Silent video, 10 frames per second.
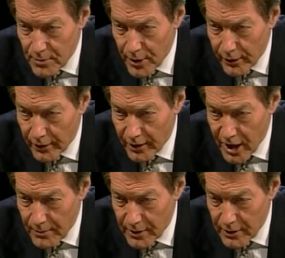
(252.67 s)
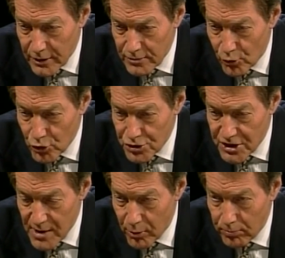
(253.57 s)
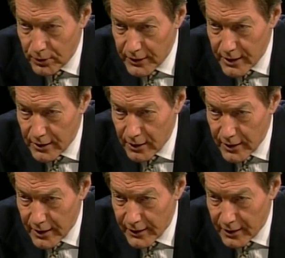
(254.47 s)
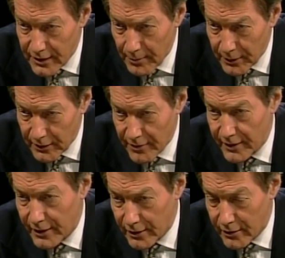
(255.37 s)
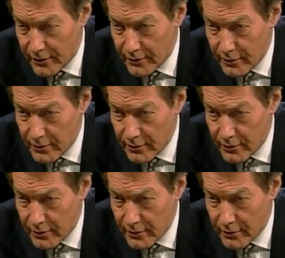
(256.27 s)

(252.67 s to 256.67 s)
the American economy is more stable politically and economically than any other.